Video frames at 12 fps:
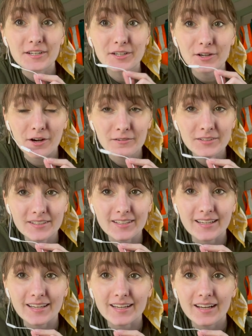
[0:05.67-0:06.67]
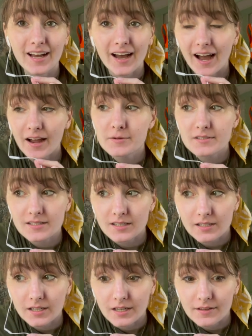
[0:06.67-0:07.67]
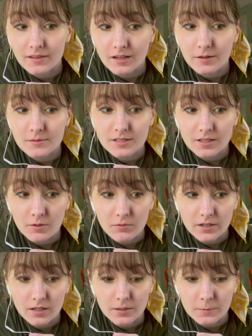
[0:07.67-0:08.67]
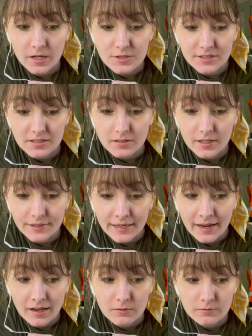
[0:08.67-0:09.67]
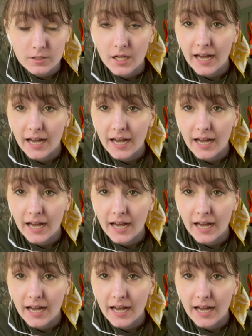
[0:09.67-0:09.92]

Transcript: Currently, I was thinking that I was going to work on a project that I have